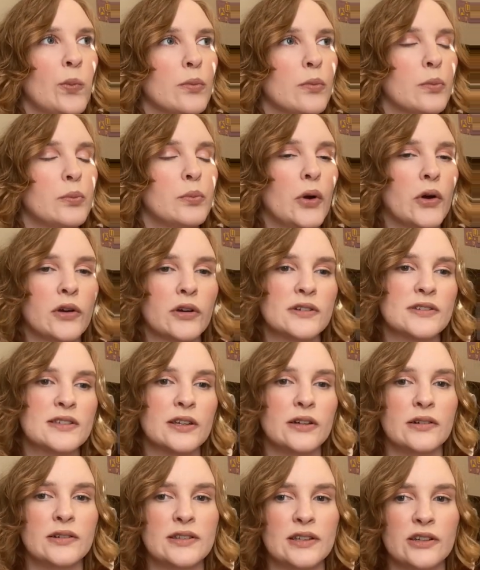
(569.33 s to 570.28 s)
motor
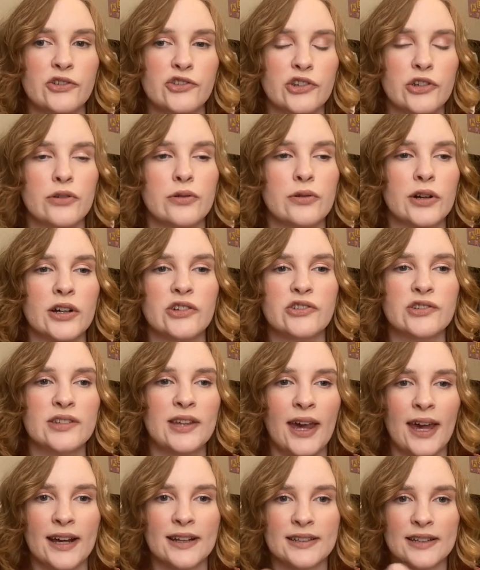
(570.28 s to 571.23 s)
skills issue or just
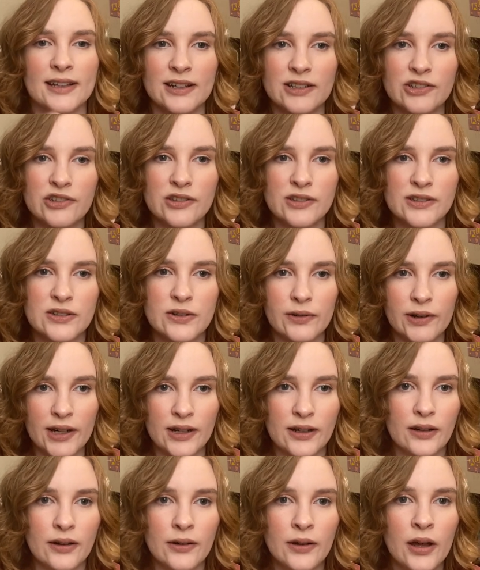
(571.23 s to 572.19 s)
can't touch the
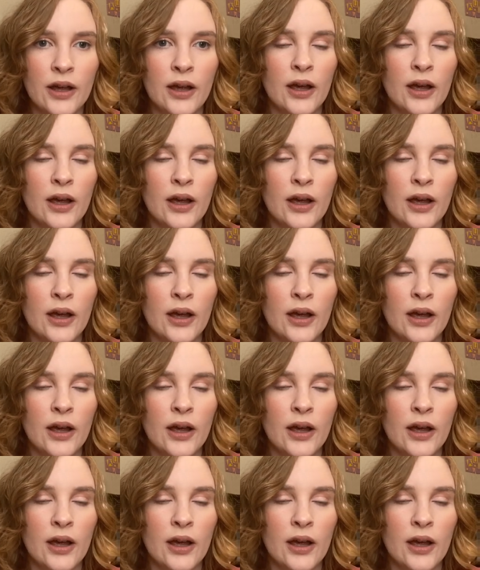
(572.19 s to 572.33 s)
screen.